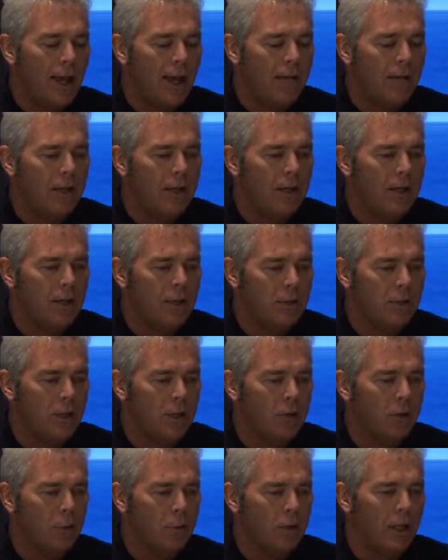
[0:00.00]
having a
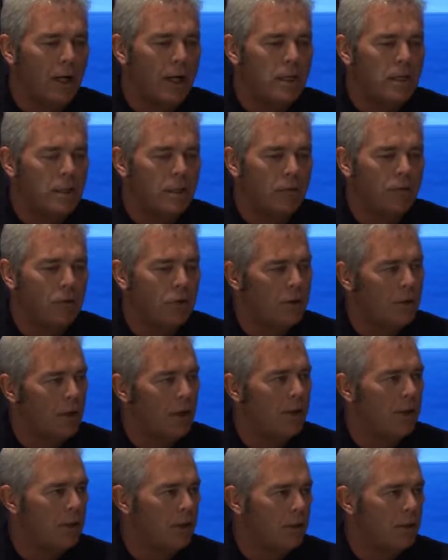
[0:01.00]
single place, if you
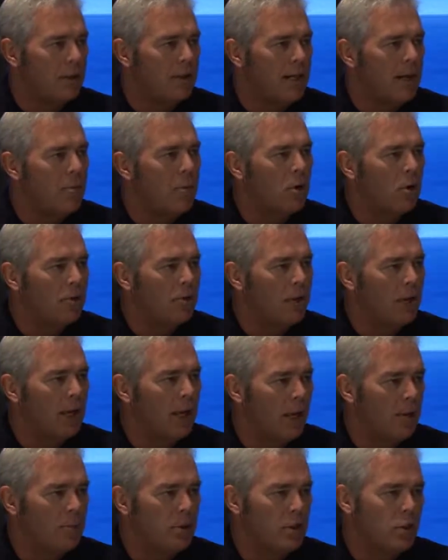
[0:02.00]
saw the demo of the
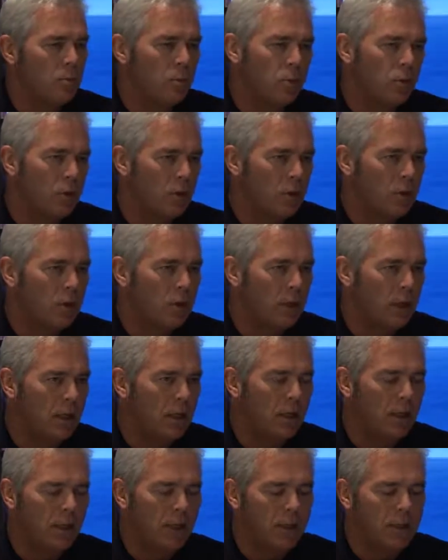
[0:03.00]
Games Explorer
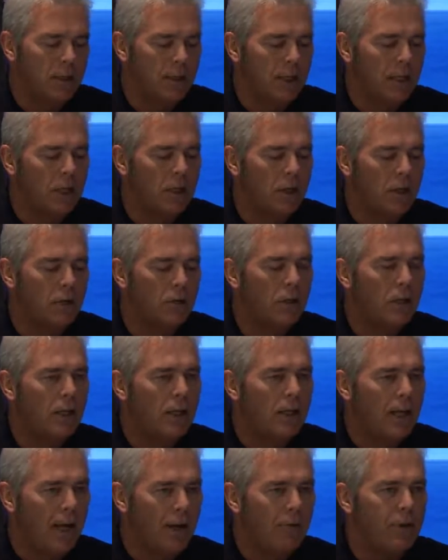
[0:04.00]
at the keynote,
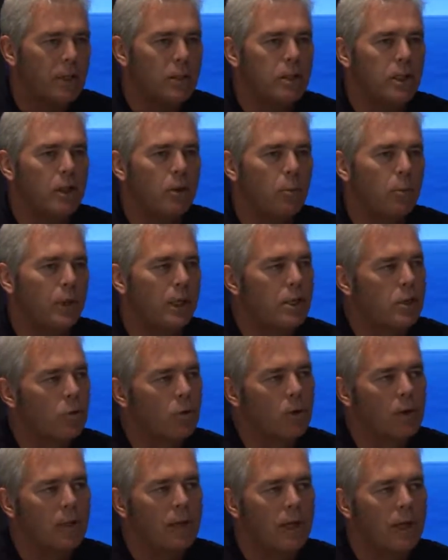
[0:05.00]
having a single place
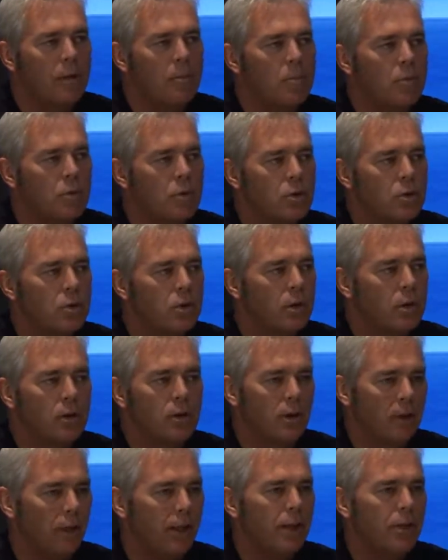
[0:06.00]
where games
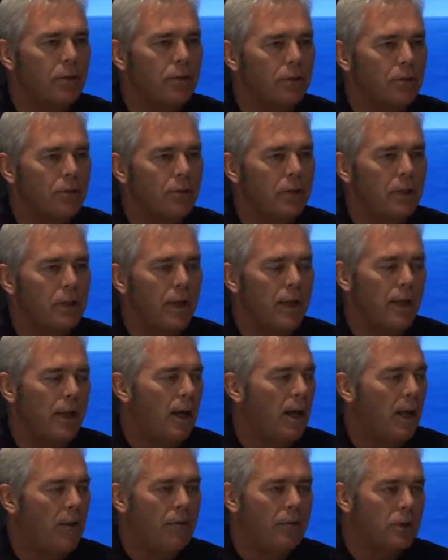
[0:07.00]
live and
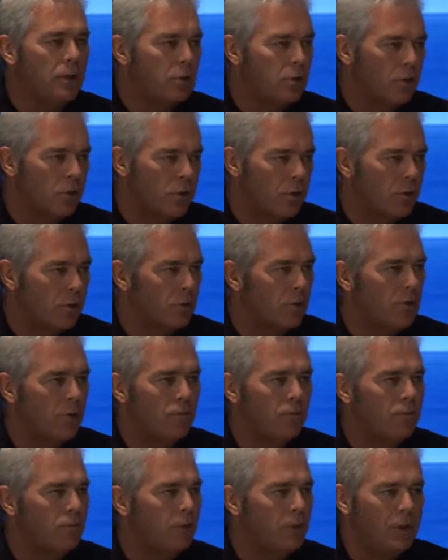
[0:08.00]
not having to search through,
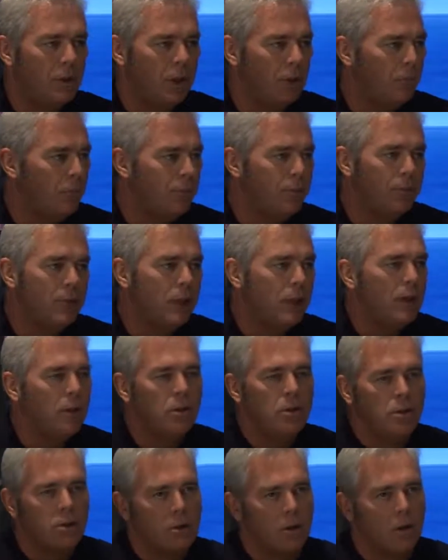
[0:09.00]
you know,
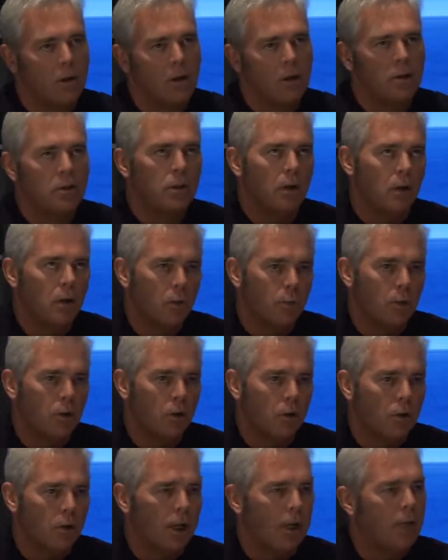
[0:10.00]
start, all
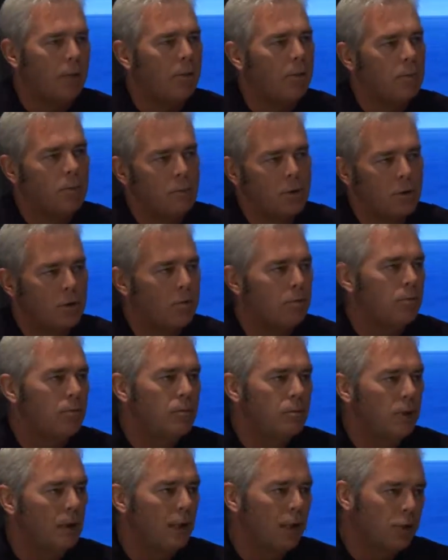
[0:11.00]
programs,
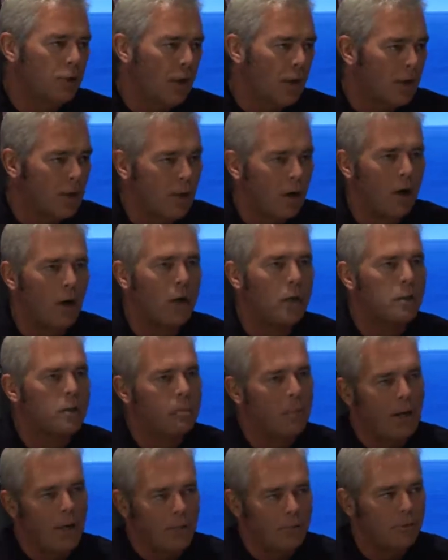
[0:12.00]
Electronic Arts,
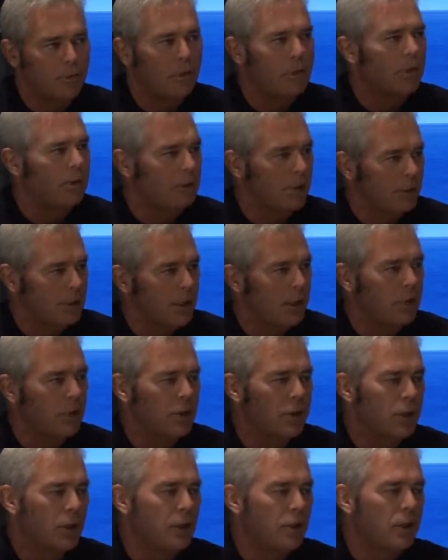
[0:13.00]
Battlefield,
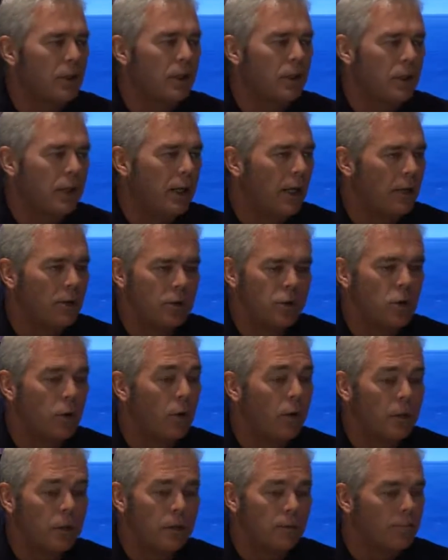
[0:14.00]
etc., and just
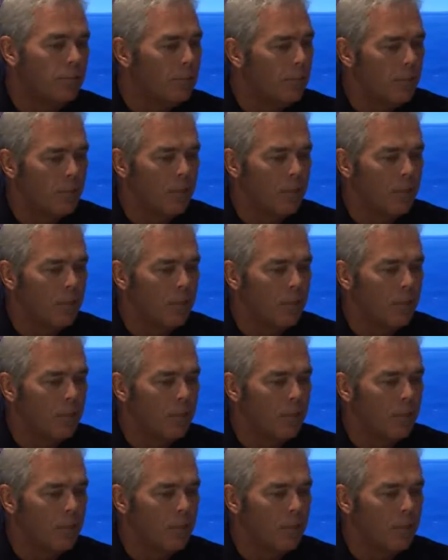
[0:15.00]
going to